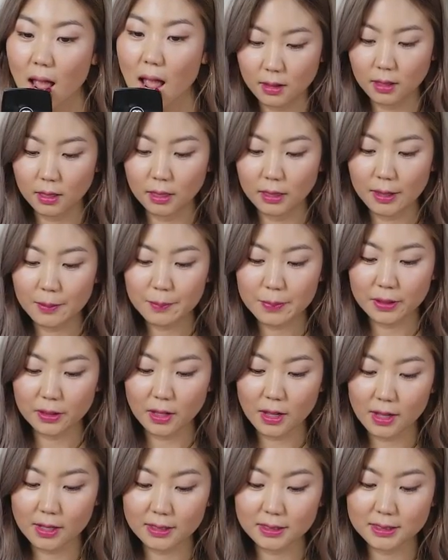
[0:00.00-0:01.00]
The lip
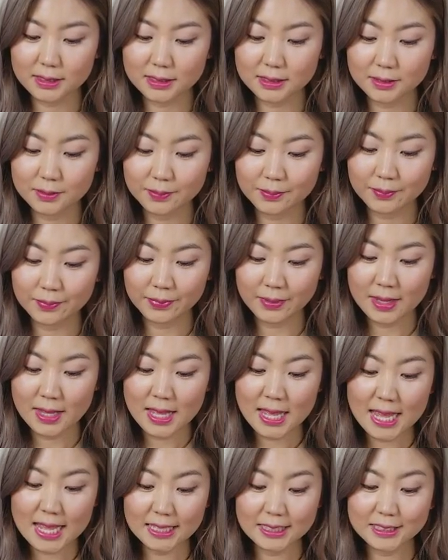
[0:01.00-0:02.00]
gloss.
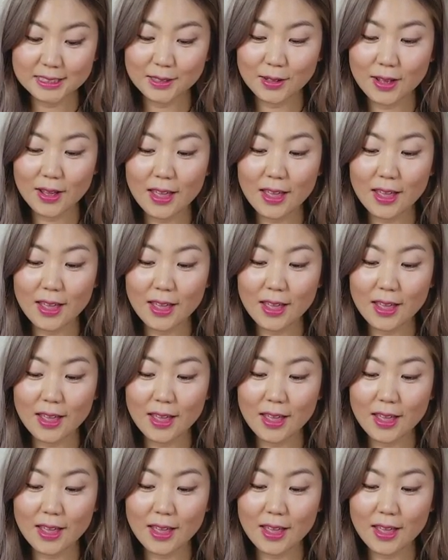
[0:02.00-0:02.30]
It's